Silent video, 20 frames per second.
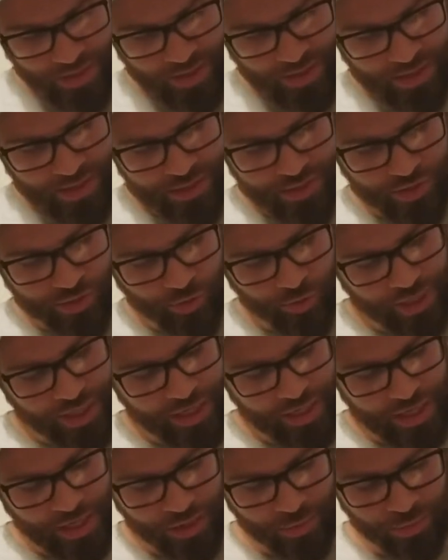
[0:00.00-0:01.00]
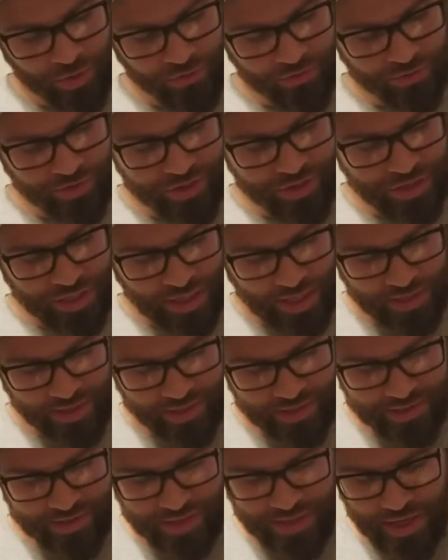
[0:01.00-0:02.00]
He's a great animal for
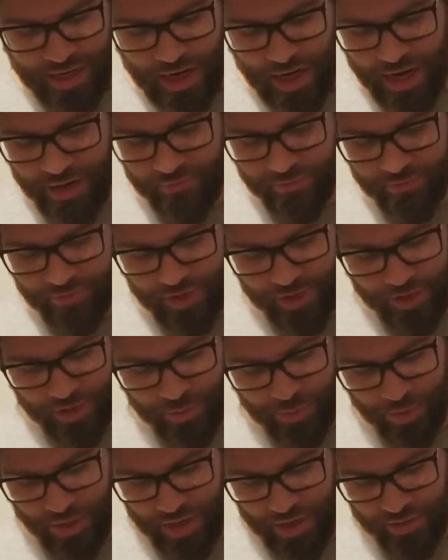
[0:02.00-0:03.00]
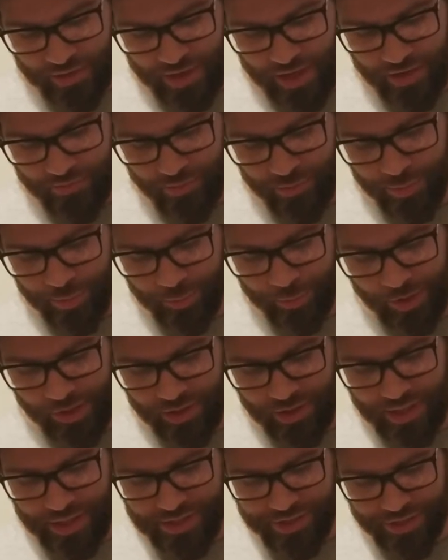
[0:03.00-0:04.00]
genetics. I'm very proud to have him in my
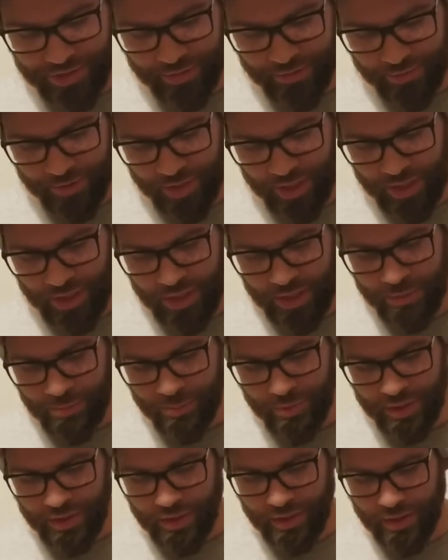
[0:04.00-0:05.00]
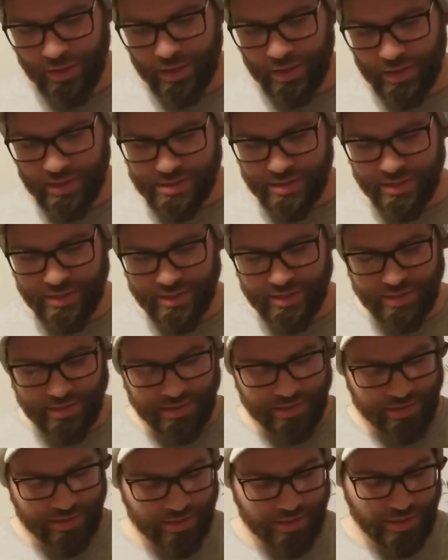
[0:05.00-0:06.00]
collection. But this is
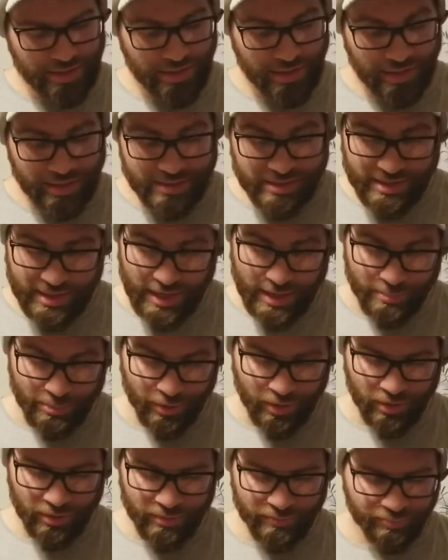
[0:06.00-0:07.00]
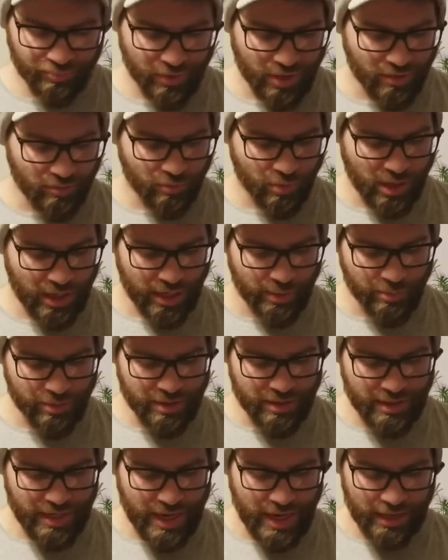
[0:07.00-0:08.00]
an example of what I
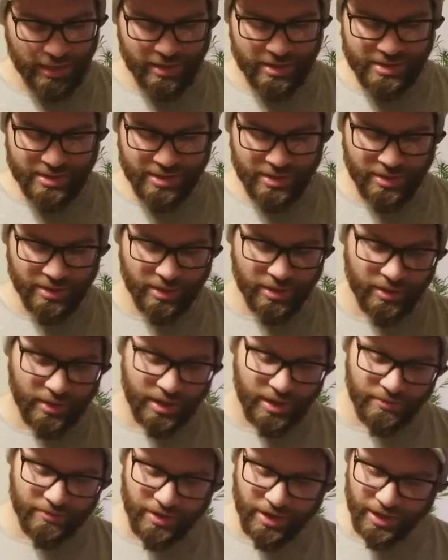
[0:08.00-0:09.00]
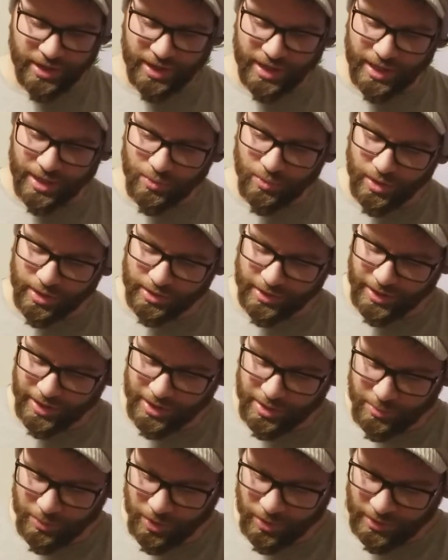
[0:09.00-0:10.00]
would not consider a very high quality
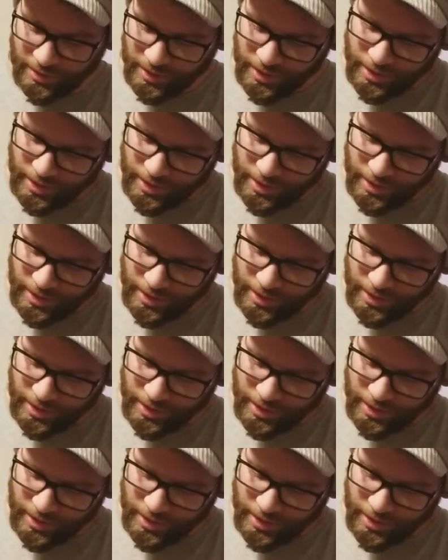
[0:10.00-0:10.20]
animal.